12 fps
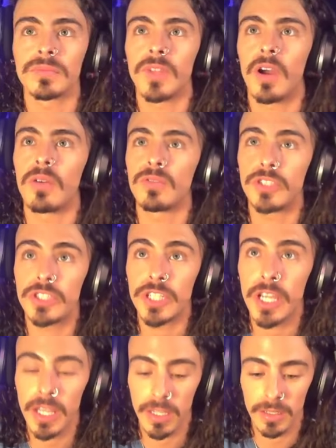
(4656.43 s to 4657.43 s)
Oh,
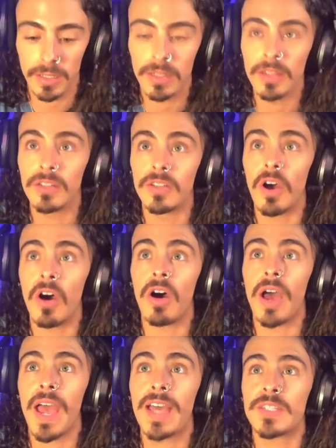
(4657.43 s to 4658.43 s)
shit. Nah,
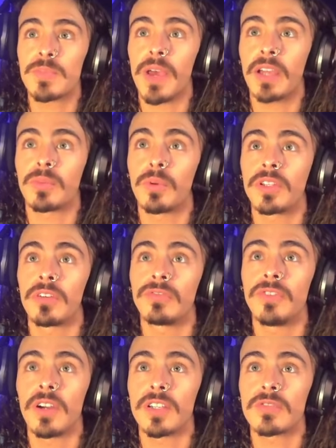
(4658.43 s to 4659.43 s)
Aspect, what the
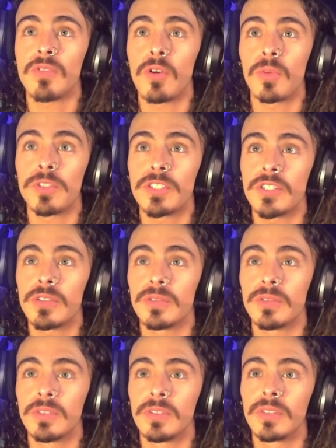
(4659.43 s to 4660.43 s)
fuck is wrong with you?
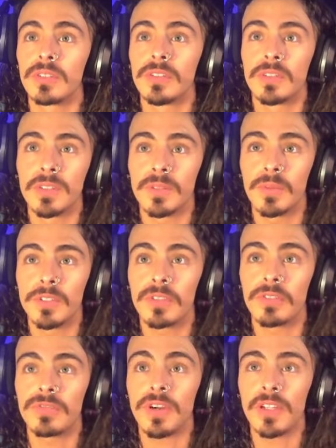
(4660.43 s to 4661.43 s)
What the
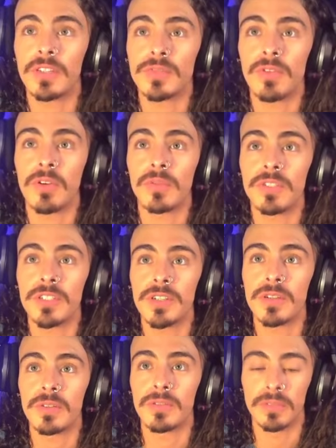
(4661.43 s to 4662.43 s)
fuck is wrong with you?